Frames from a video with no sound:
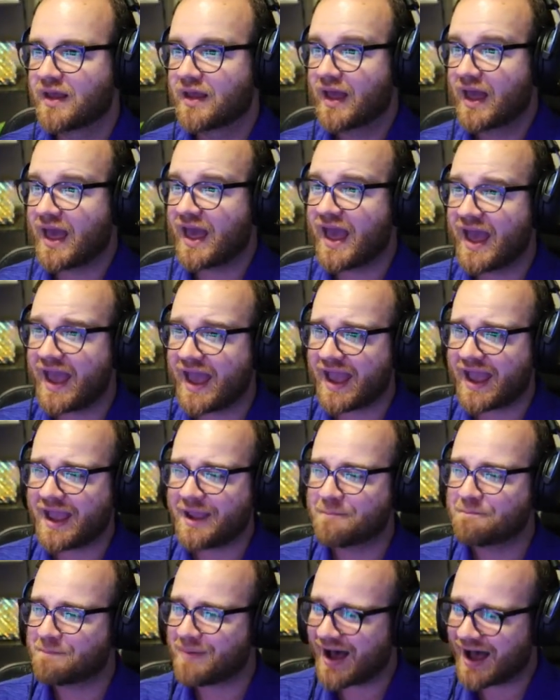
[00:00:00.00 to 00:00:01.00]

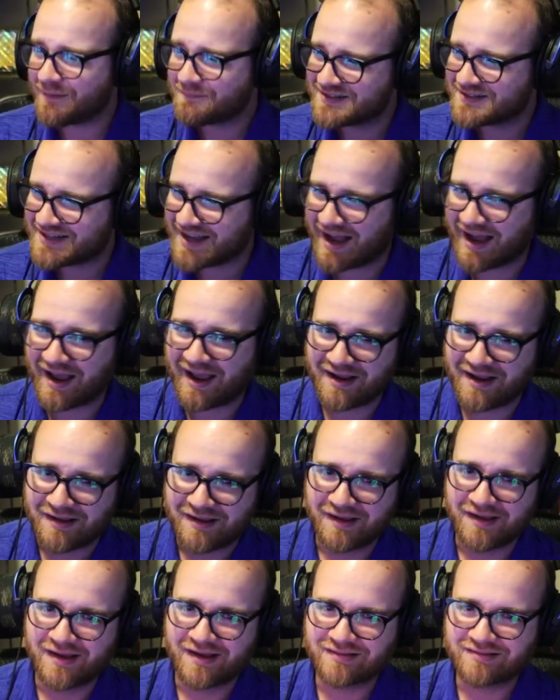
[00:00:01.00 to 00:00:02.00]
Hey, Bob's Eye!
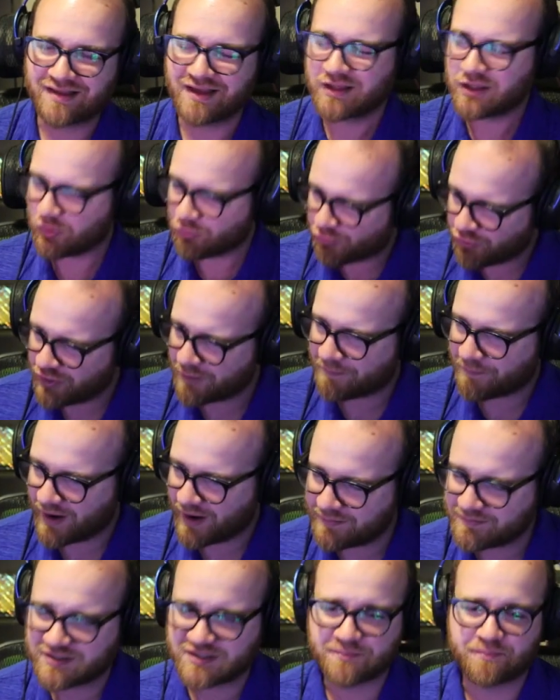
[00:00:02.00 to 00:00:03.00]
Thank you for the
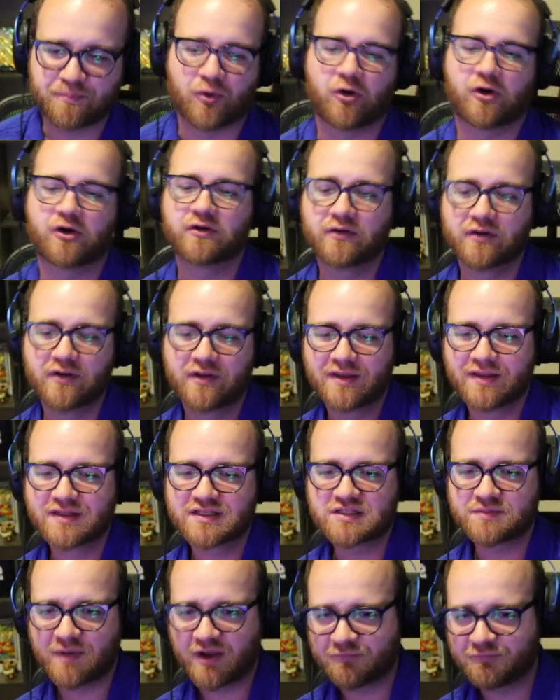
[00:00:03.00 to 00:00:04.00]
Prime support.
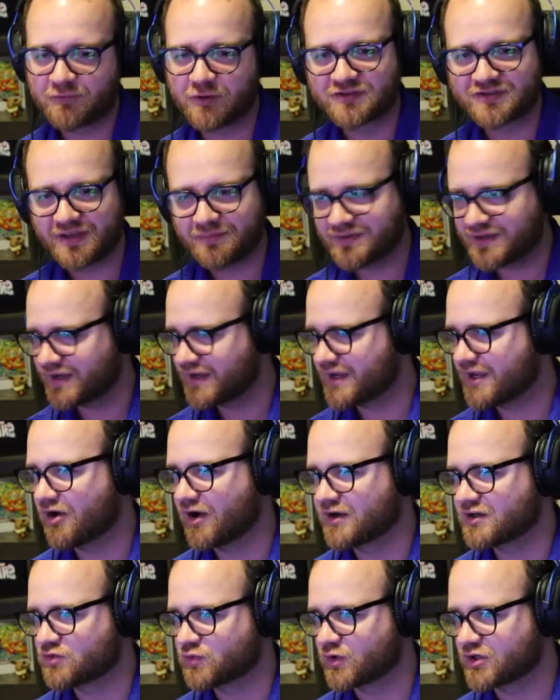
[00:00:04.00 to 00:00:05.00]
This is my full-time gig here
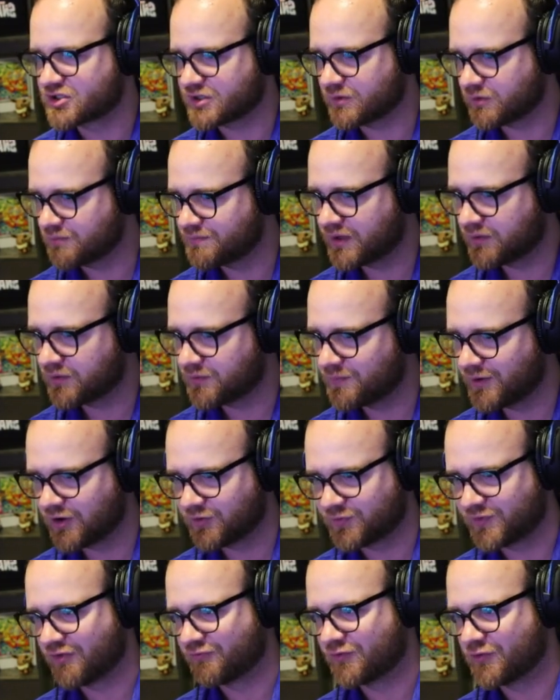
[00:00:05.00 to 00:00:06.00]
on Twitch, and I wouldn't be able to be here
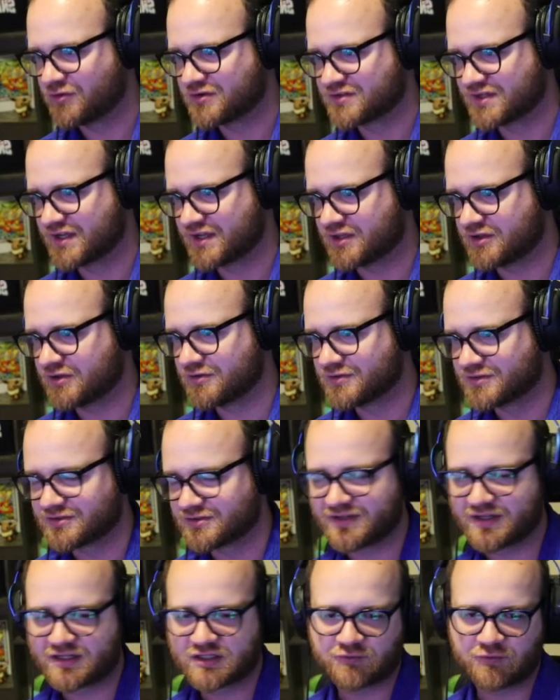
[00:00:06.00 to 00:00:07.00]
without folks like you, so
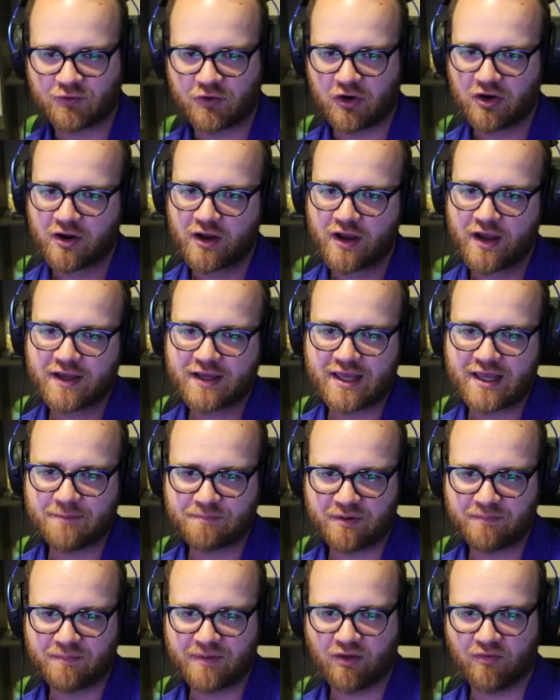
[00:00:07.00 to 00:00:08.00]
thanks for
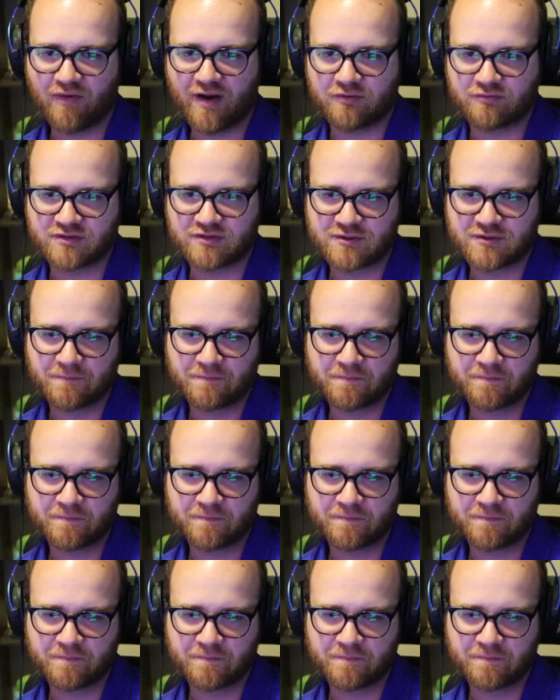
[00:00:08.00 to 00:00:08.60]
keeping me around.